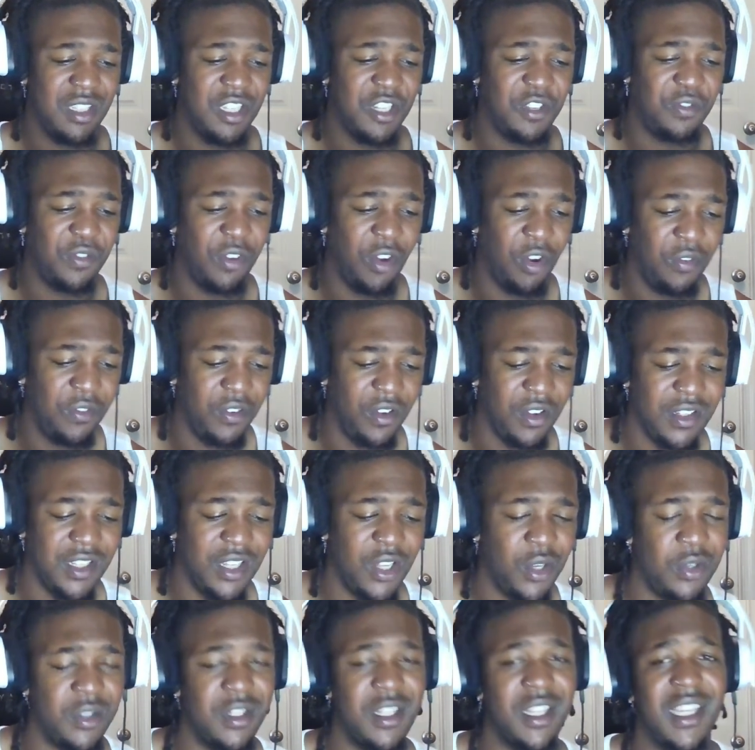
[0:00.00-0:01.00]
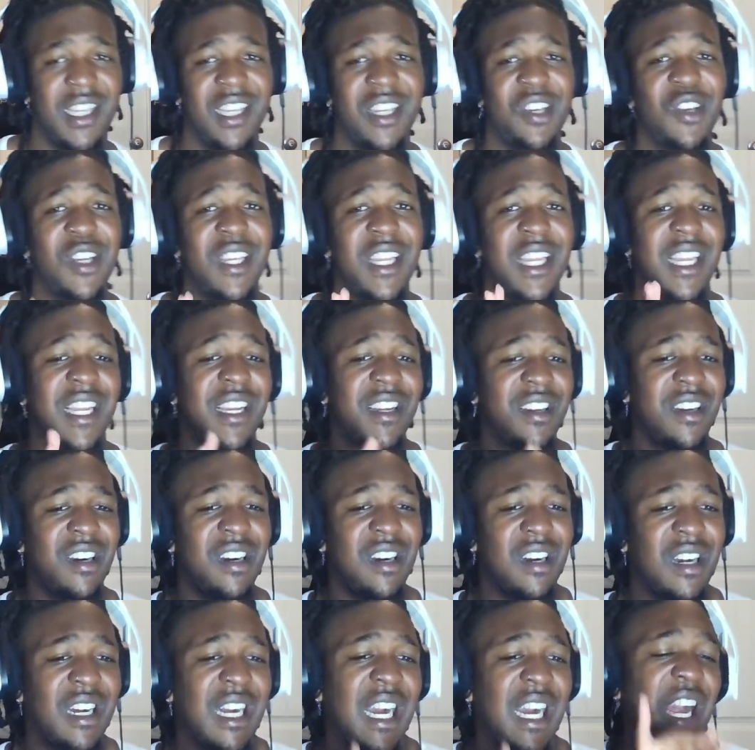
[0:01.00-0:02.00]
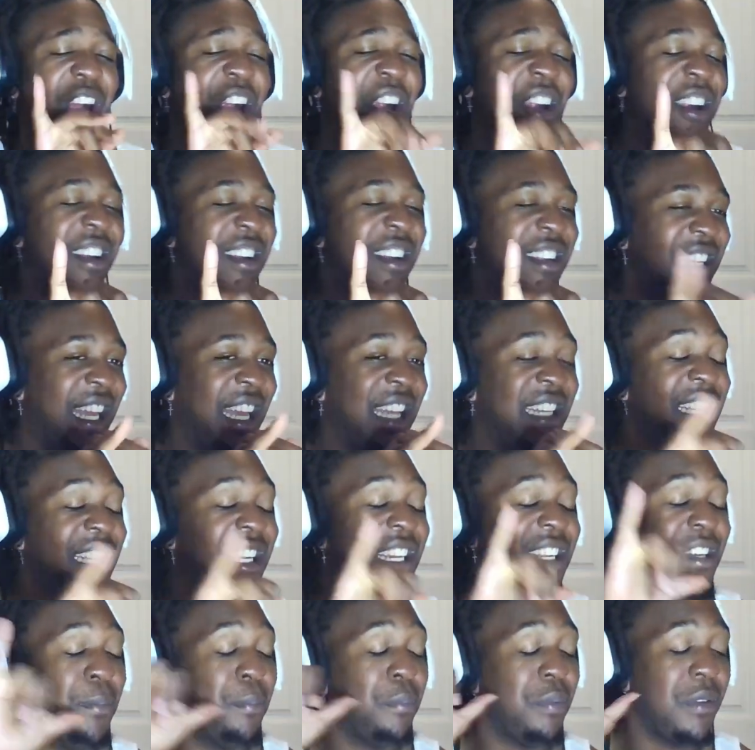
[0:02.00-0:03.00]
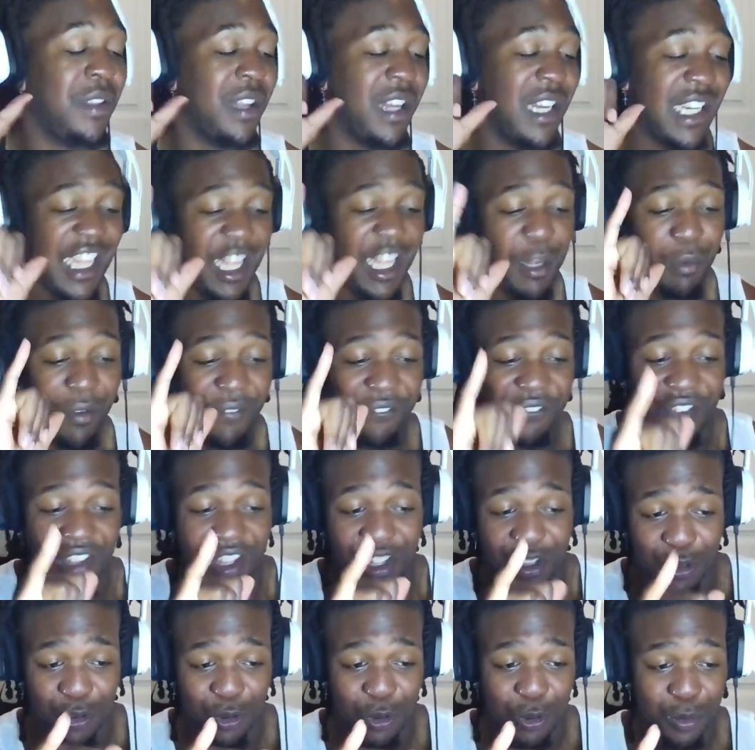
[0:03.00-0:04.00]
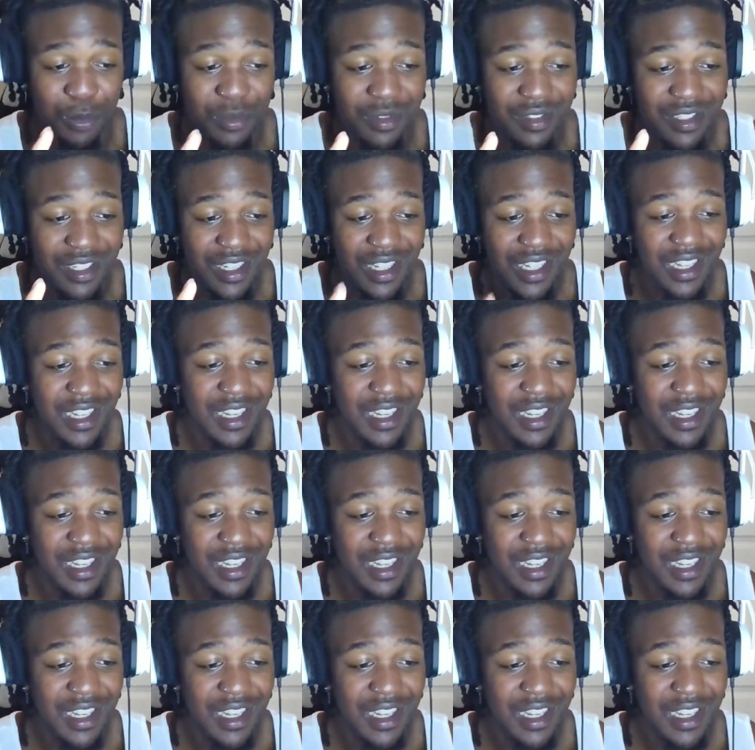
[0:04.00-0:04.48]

This 4-4 long could kill King Kong. I heard that in the plug in with fumes.